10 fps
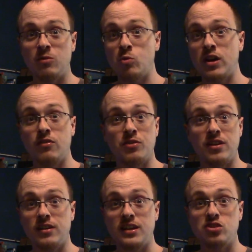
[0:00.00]
and whatever
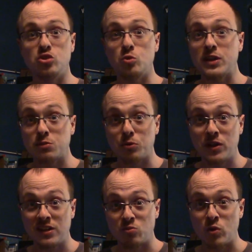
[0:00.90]
there is to
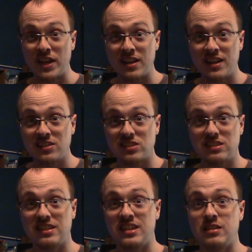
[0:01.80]
exploit his
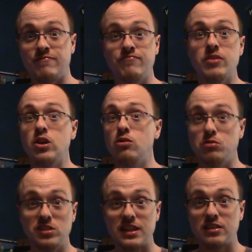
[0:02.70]
weakness, then
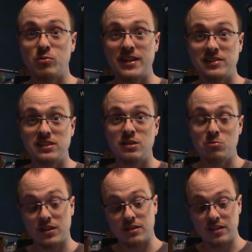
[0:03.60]
we'll just have to wait and see
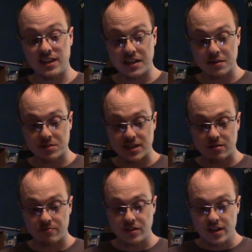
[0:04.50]
when he comes
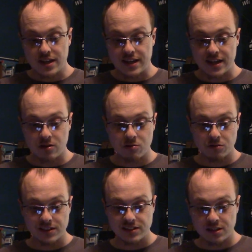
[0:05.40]
out. Now,
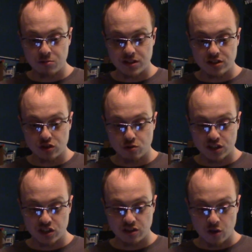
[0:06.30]
let's see what
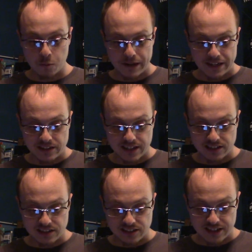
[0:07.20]
Christian Lopez
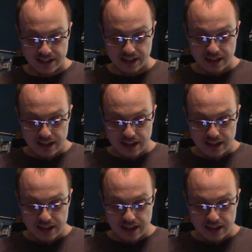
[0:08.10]
has to say.